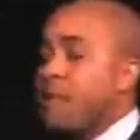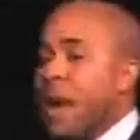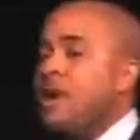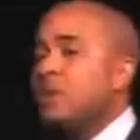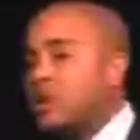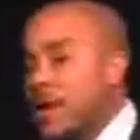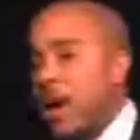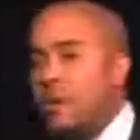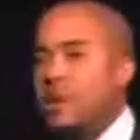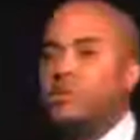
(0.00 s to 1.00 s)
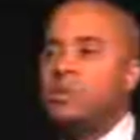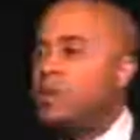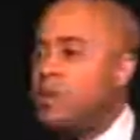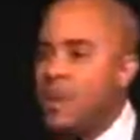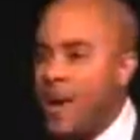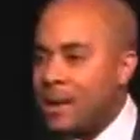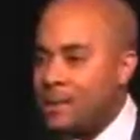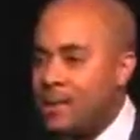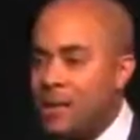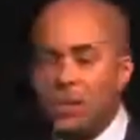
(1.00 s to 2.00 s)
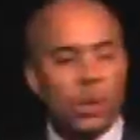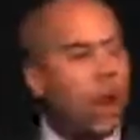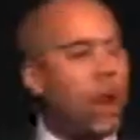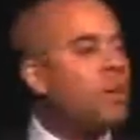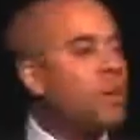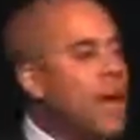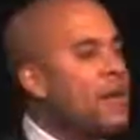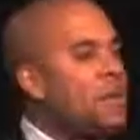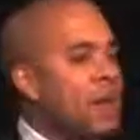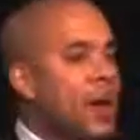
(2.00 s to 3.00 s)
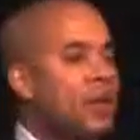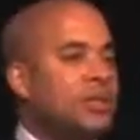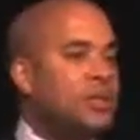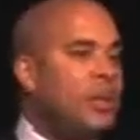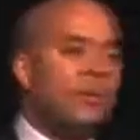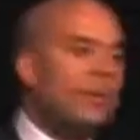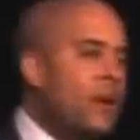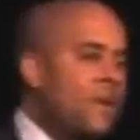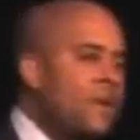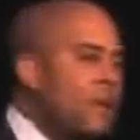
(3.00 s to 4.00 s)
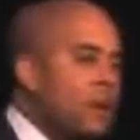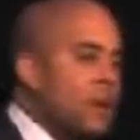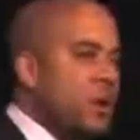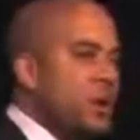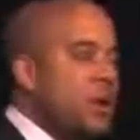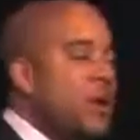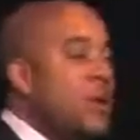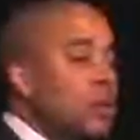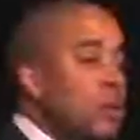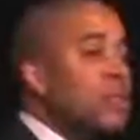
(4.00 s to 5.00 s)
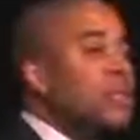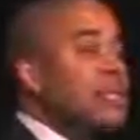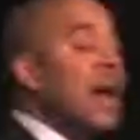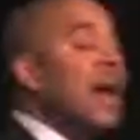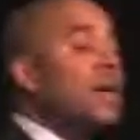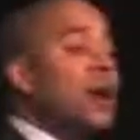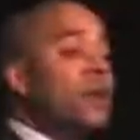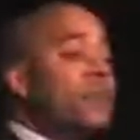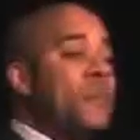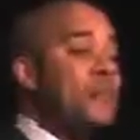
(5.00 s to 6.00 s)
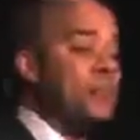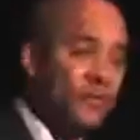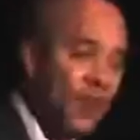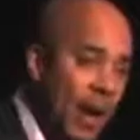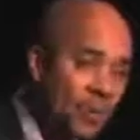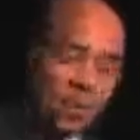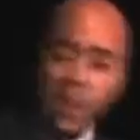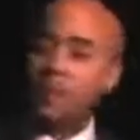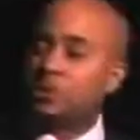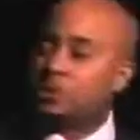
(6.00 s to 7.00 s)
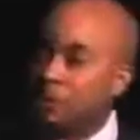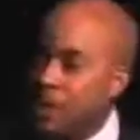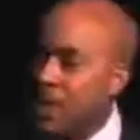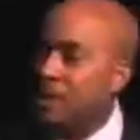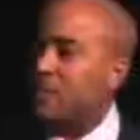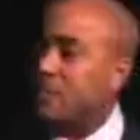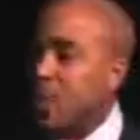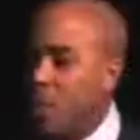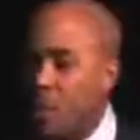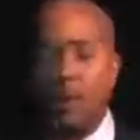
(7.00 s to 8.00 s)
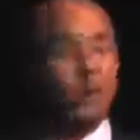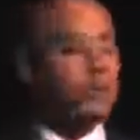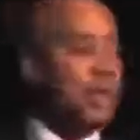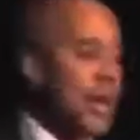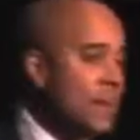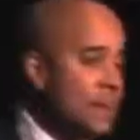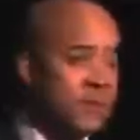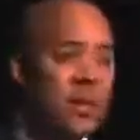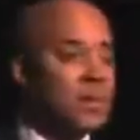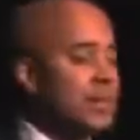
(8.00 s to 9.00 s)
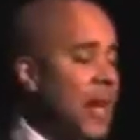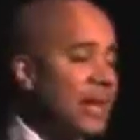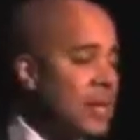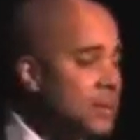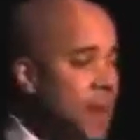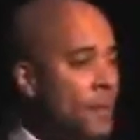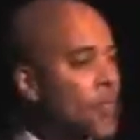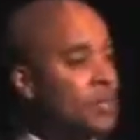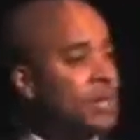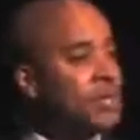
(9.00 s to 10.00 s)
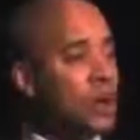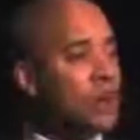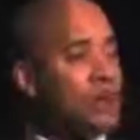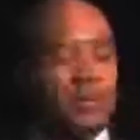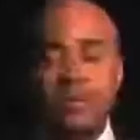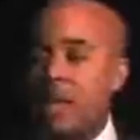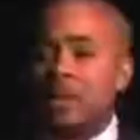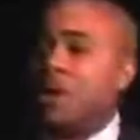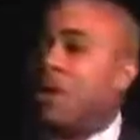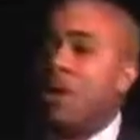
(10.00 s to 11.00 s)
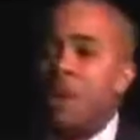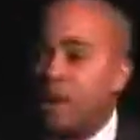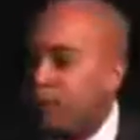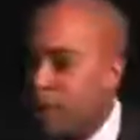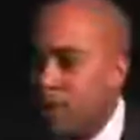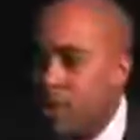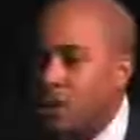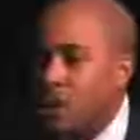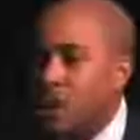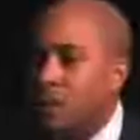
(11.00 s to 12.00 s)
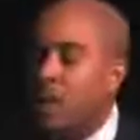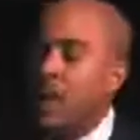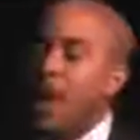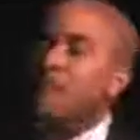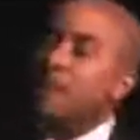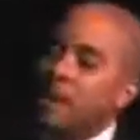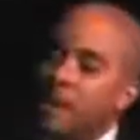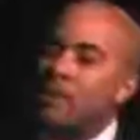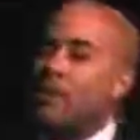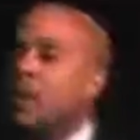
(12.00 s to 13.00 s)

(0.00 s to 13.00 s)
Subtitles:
major carriers in the U.S. So all the major carriers that people are very familiar with, you can sign other people, family members, friends, co-workers, neighbors, sign them up on these services that they're already familiar with, and because